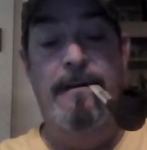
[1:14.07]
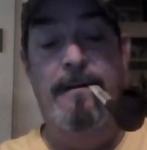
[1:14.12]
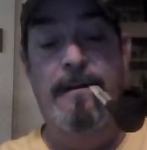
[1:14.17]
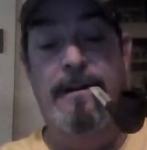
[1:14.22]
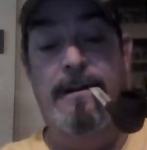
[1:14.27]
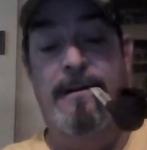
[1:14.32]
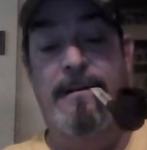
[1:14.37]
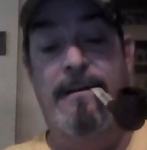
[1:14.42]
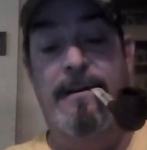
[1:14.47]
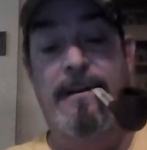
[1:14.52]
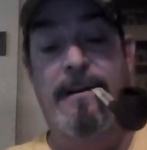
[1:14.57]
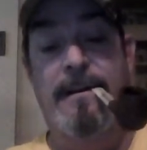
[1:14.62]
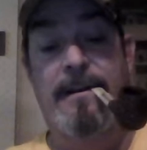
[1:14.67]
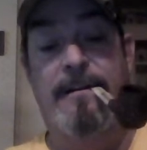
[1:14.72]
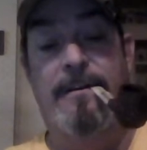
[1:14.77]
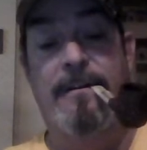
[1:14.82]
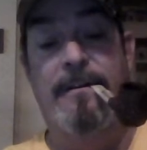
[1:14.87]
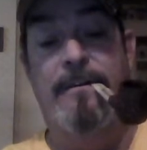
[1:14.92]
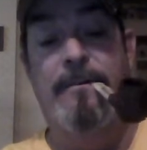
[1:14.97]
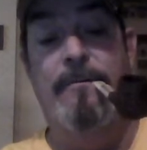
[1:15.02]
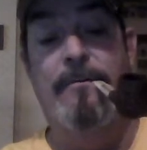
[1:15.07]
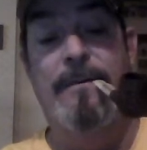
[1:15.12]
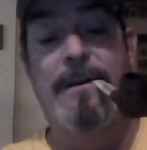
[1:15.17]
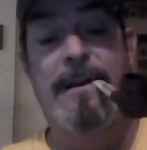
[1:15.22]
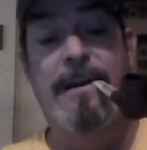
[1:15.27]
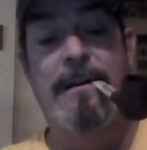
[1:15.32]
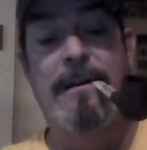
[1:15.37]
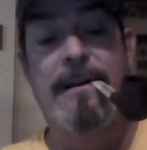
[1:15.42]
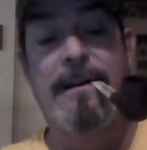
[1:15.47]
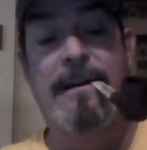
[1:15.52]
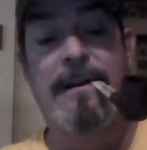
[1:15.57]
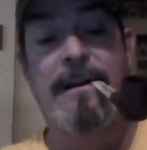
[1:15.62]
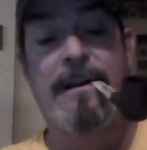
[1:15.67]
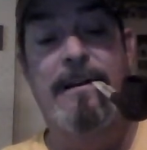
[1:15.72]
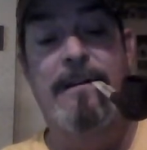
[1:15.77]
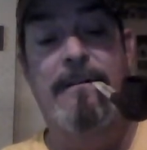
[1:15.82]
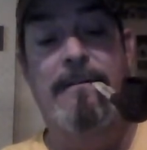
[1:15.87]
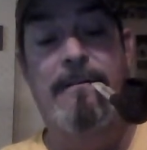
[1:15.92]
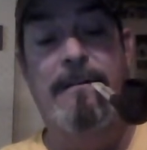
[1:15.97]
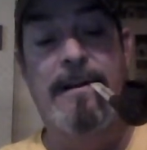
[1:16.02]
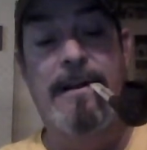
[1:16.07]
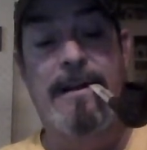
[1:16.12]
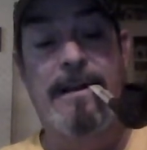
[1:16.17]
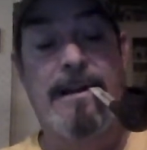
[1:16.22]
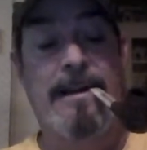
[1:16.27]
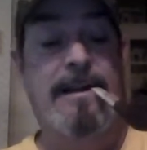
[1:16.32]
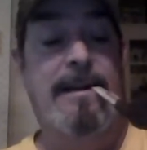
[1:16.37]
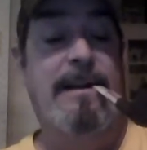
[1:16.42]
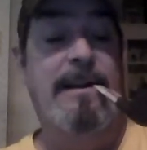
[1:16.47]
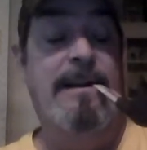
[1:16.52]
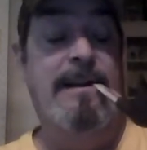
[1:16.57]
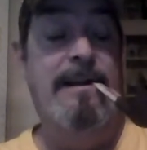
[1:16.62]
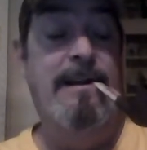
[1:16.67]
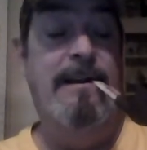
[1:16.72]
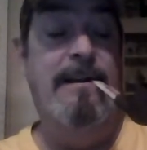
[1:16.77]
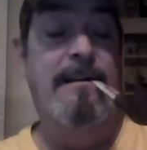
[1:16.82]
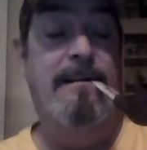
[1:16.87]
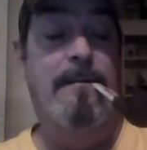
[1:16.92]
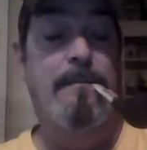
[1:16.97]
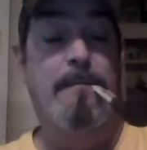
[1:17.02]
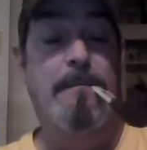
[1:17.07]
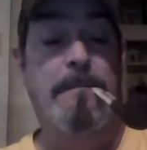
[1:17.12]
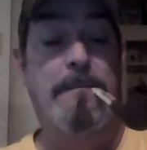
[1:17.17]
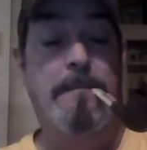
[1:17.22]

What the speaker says: like I say, it's a Cornell and Deal, and it is